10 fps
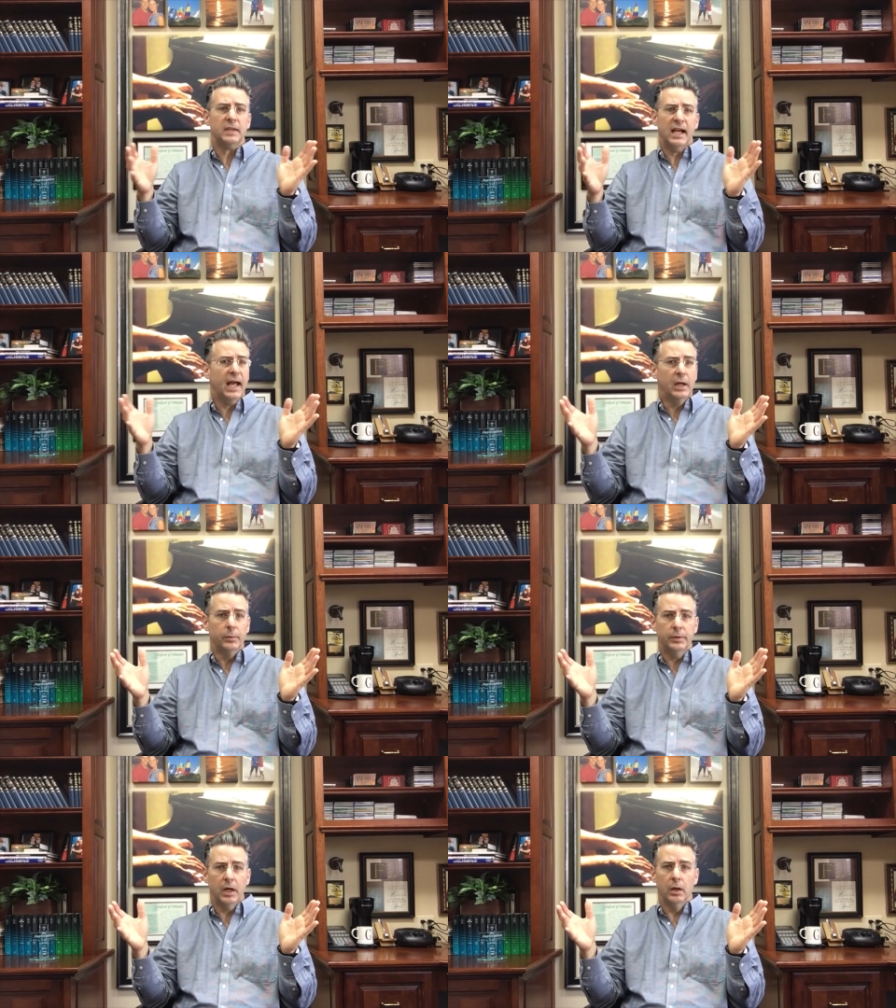I
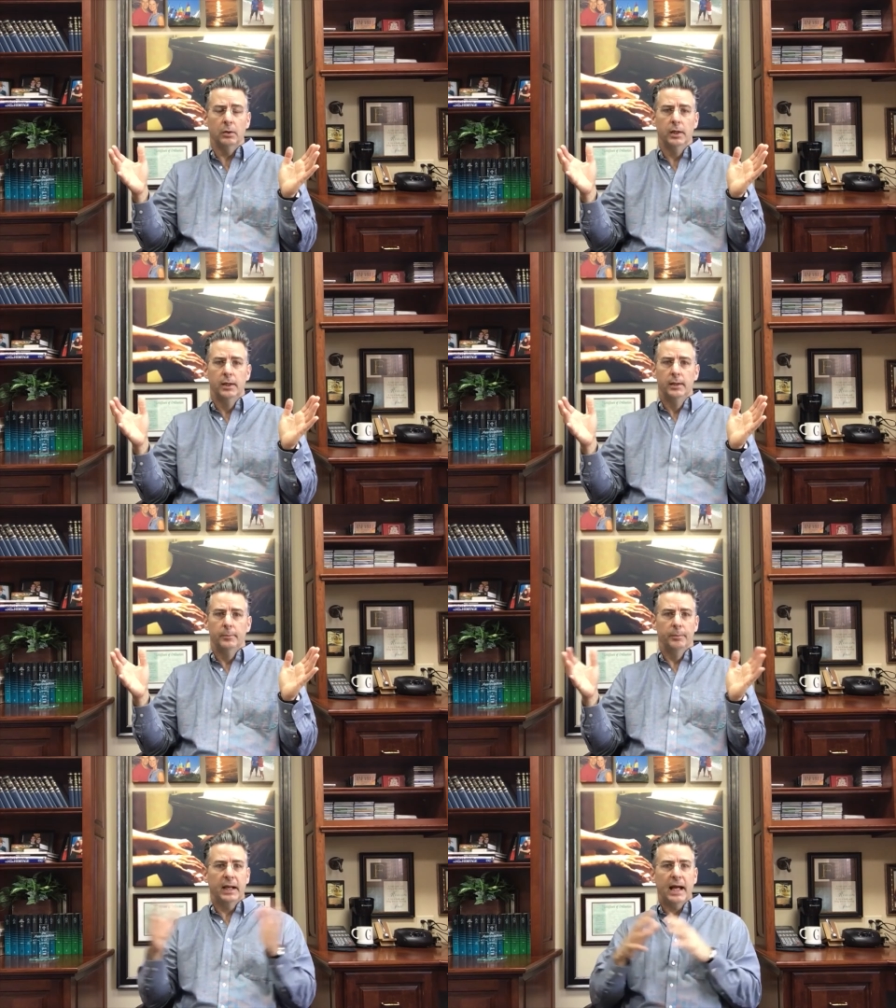don't know.
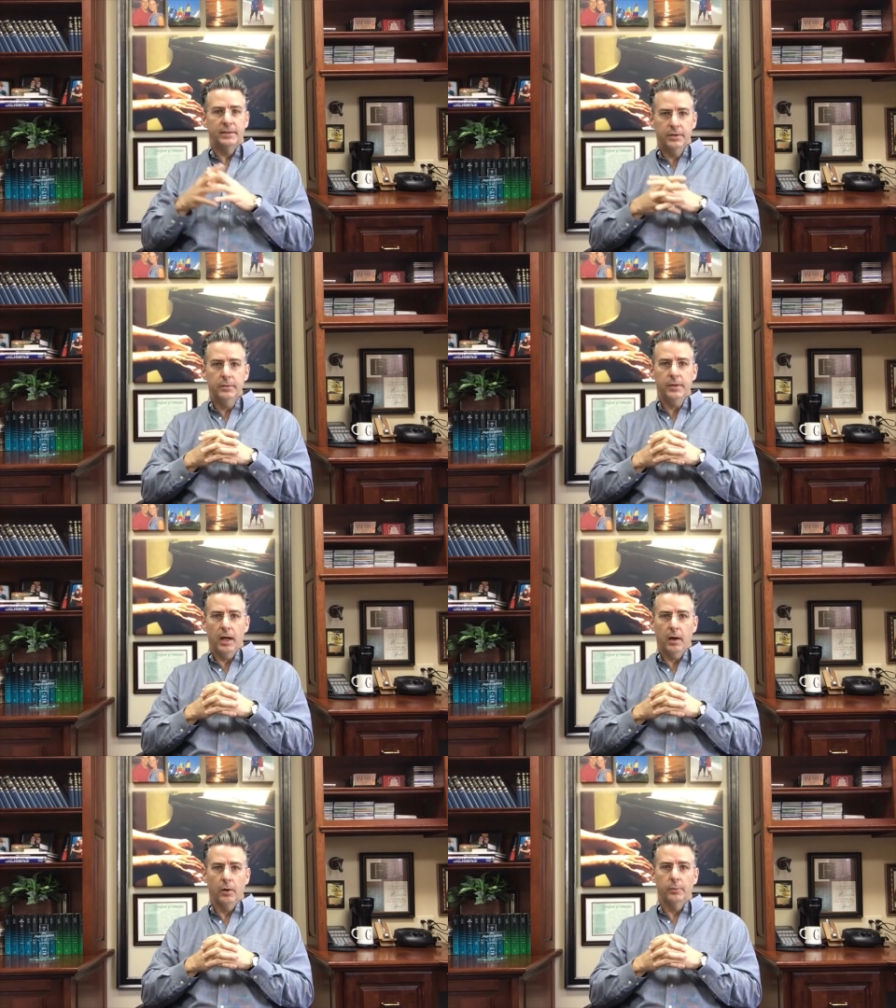But I do
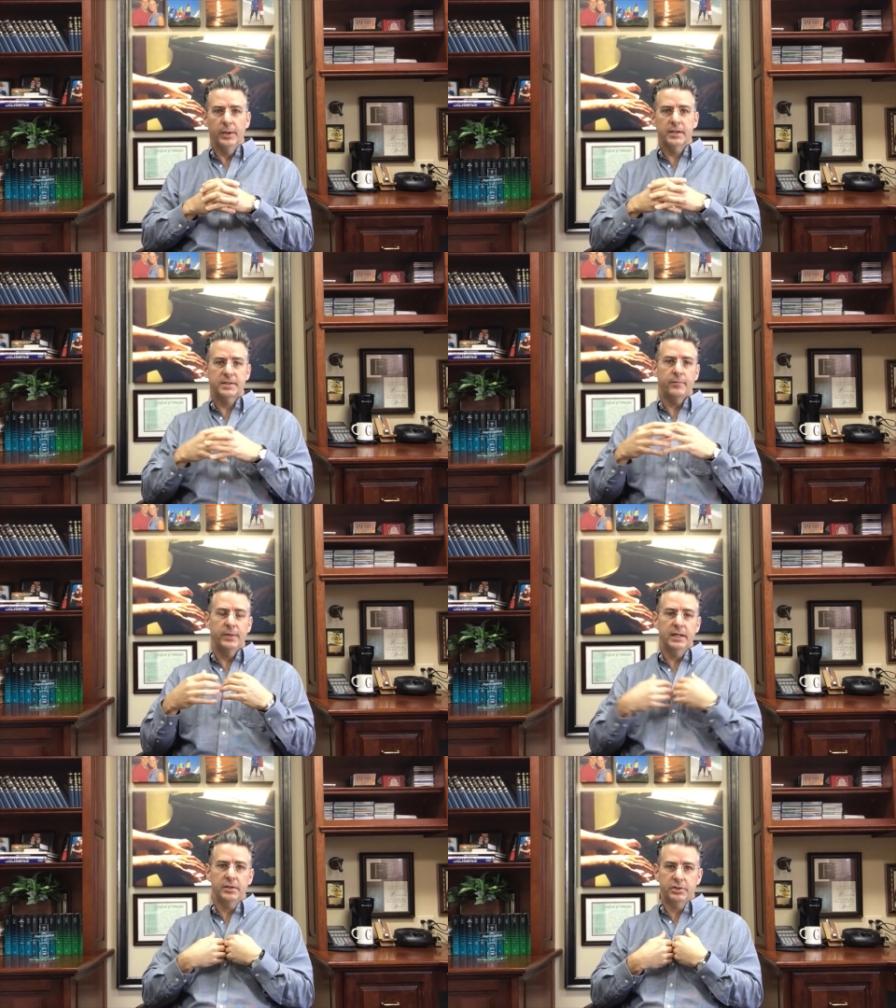know, because I've
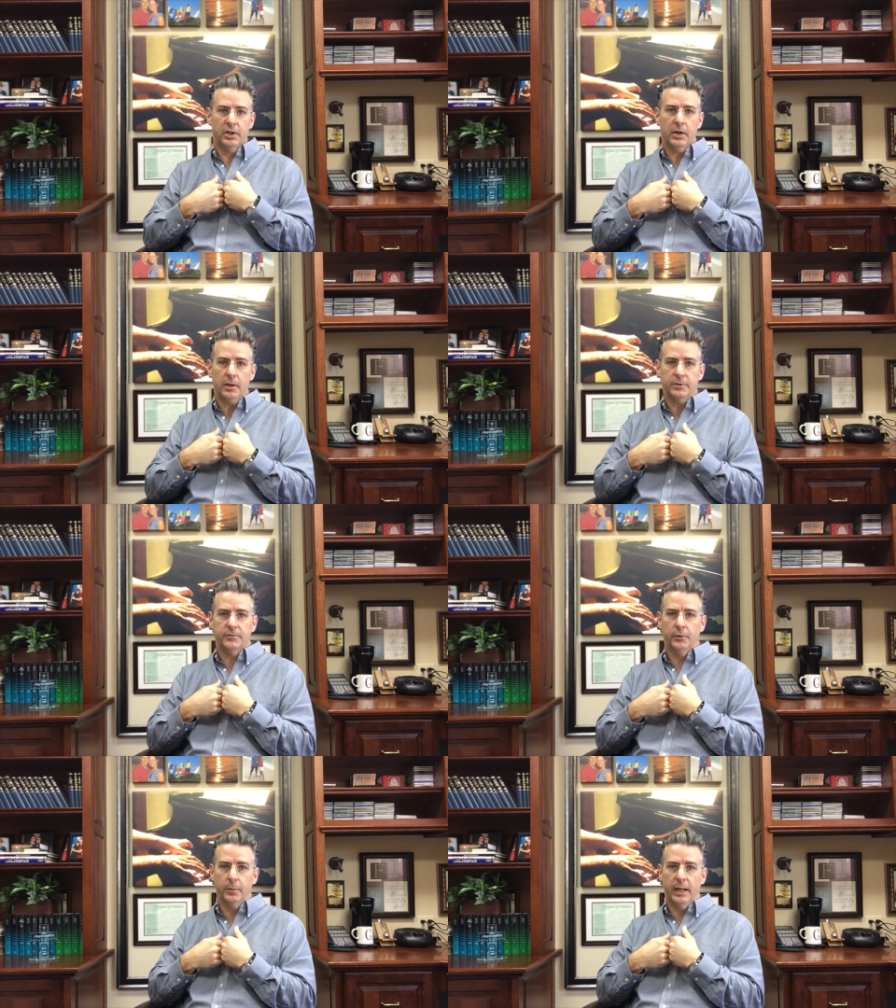been in church
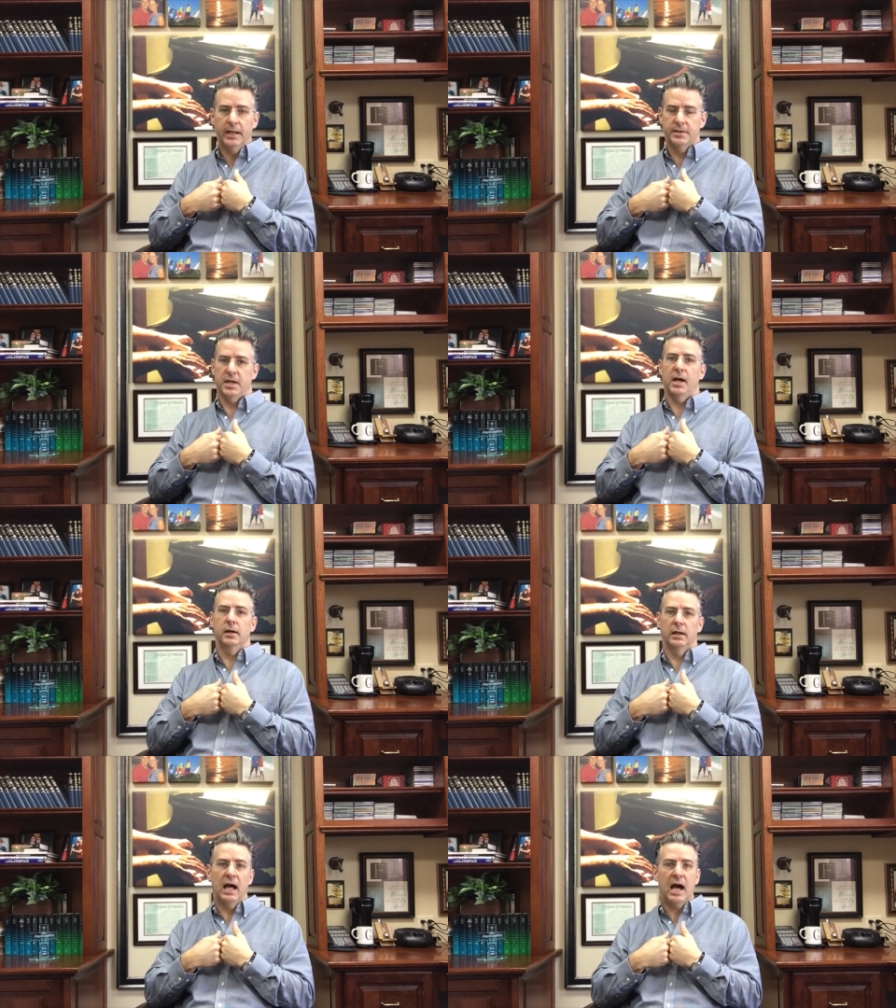for my
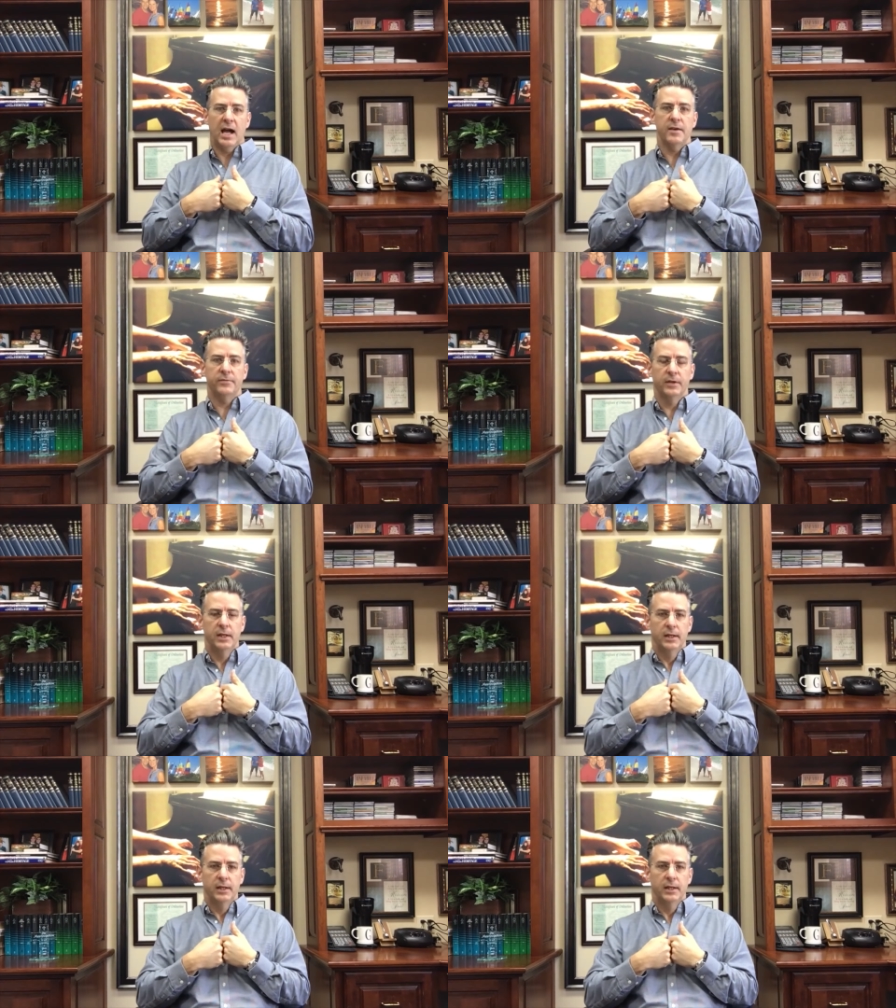entire life,